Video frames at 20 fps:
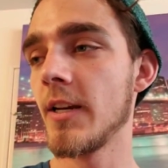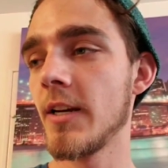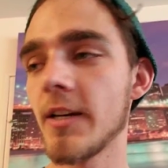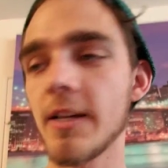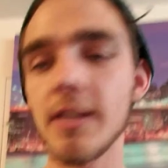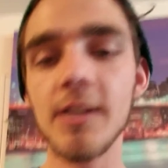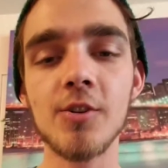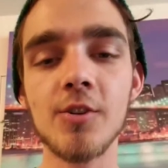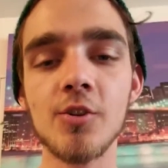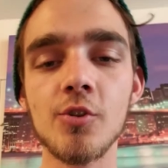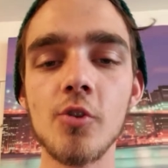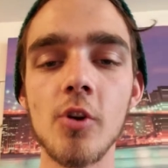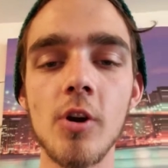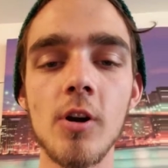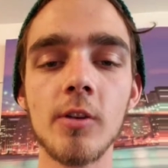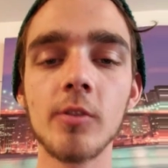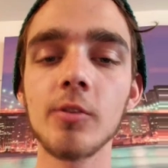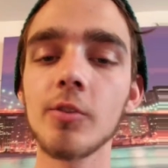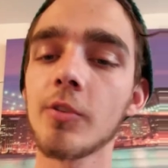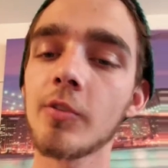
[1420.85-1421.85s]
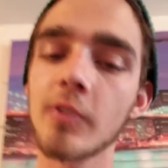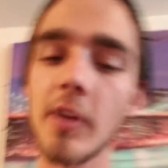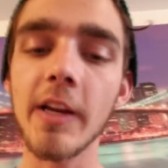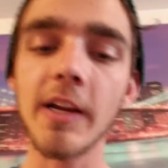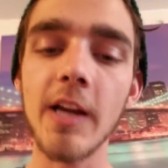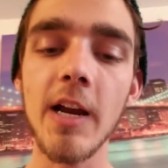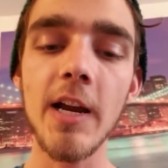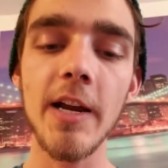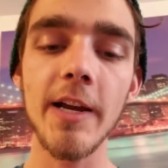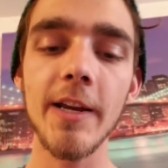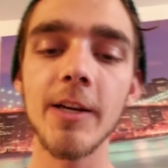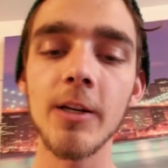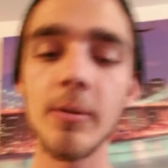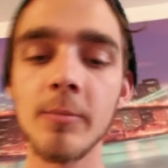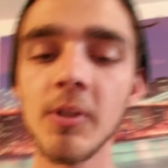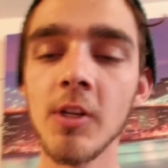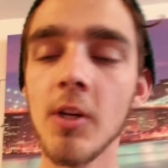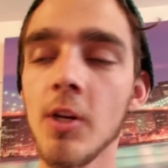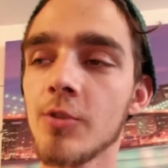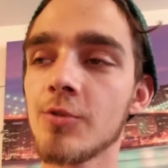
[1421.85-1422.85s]
get strong just like I am.
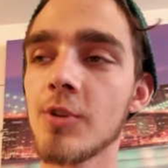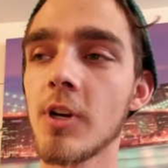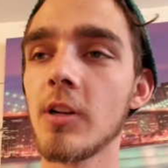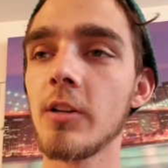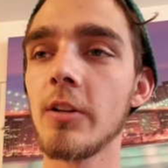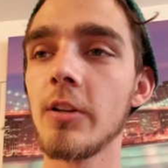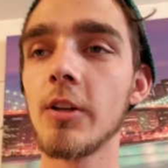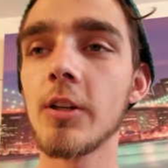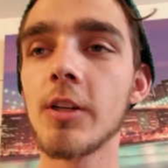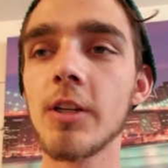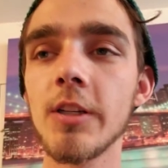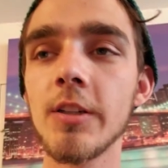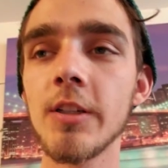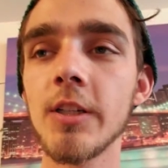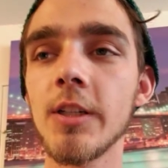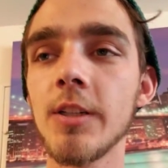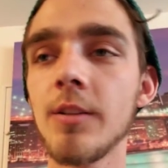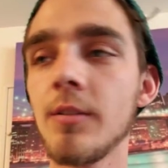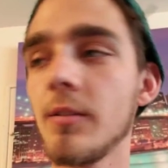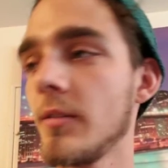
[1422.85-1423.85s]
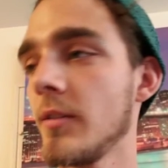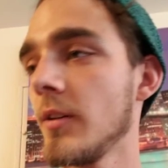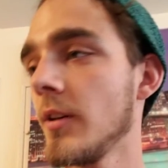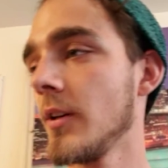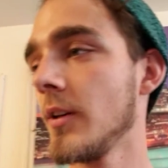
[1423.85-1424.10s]
Trying to look good.